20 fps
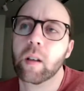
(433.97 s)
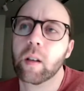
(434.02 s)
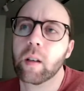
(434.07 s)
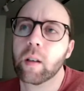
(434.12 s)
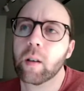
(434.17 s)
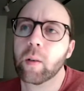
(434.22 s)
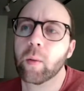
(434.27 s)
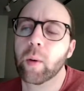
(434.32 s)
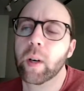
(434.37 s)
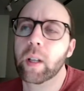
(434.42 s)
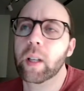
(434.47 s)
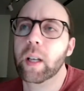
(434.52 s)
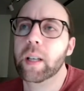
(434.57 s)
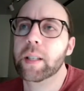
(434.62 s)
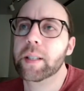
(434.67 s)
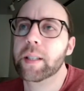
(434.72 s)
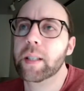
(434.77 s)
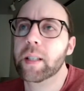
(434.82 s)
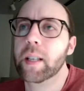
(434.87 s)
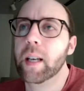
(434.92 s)
Well, I
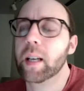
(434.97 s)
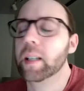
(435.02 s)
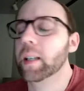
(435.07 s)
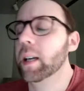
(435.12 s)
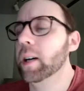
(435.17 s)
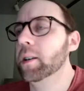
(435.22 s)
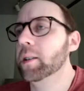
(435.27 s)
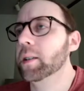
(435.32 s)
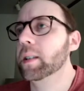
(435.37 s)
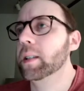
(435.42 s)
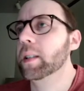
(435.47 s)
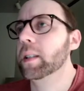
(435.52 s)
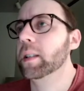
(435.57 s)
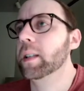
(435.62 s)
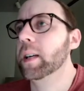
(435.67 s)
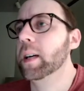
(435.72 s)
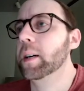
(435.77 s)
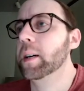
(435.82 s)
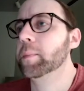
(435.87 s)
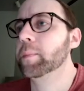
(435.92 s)
did not calculate
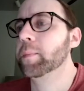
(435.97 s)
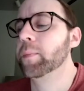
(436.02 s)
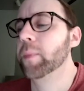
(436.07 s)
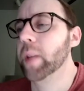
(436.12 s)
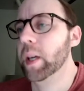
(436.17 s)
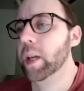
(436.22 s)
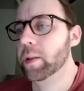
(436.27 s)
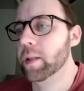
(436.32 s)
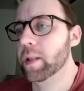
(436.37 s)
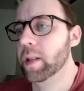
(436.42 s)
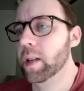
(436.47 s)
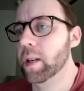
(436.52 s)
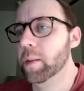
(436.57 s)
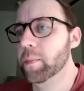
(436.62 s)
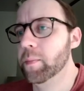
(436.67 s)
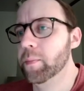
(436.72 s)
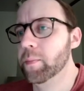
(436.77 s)
that. That was dumb.